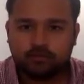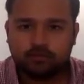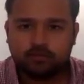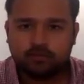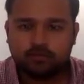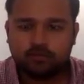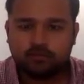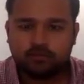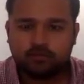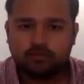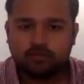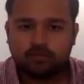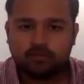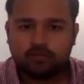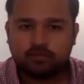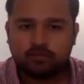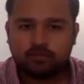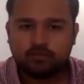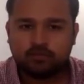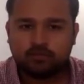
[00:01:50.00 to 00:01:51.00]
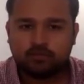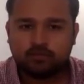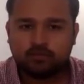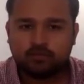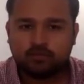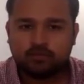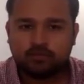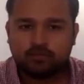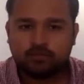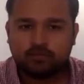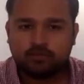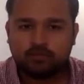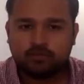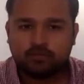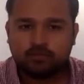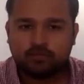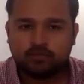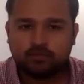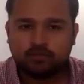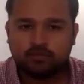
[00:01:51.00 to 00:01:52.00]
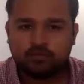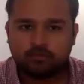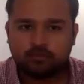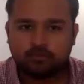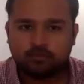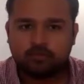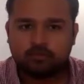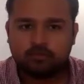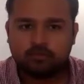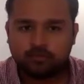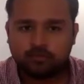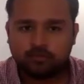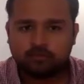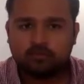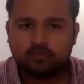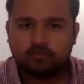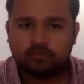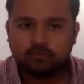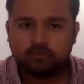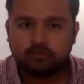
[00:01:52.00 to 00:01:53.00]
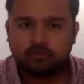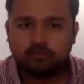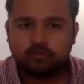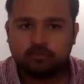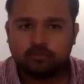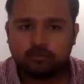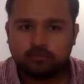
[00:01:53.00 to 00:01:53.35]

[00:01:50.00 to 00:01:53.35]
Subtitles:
The person shown says nothing.